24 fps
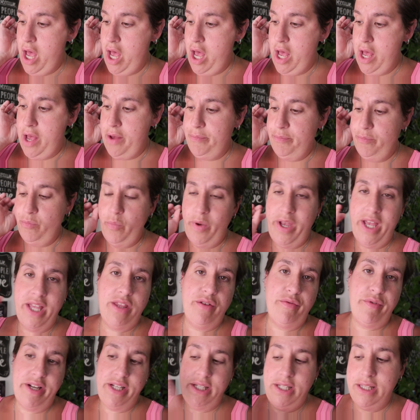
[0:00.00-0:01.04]
We had
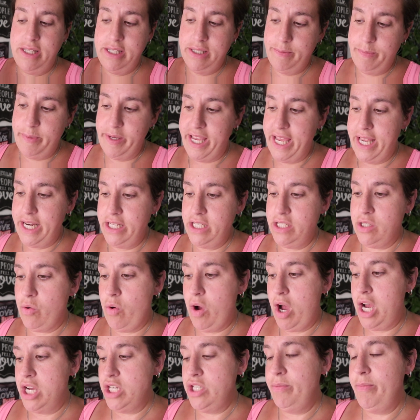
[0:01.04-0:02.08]
the rest of the spaghetti
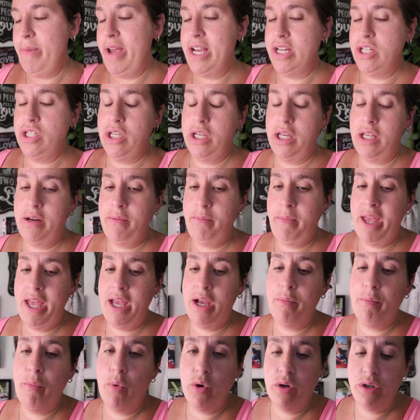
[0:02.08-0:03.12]
squash. I'm actually gonna
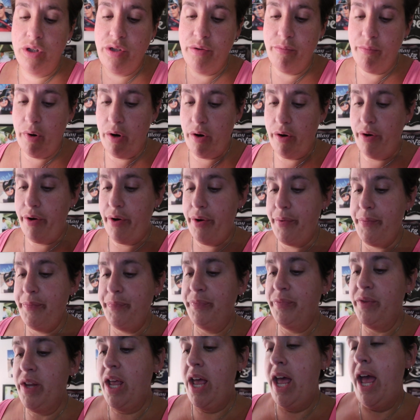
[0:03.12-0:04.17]
make more tomorrow.
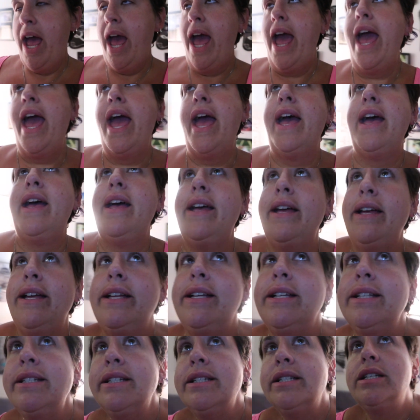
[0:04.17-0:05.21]

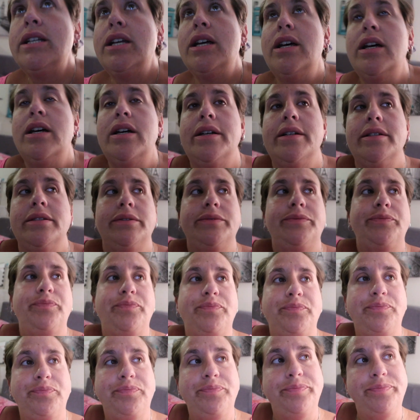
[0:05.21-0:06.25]
And
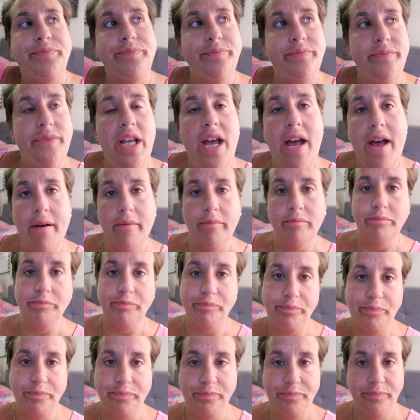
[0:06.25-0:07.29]
yeah,
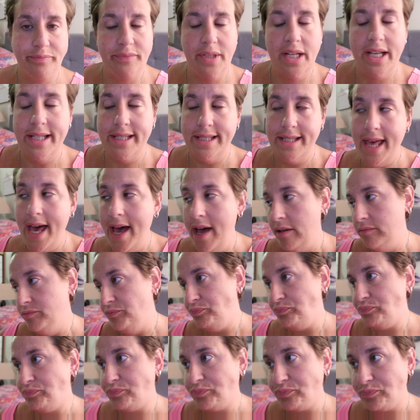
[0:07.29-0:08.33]
that's that.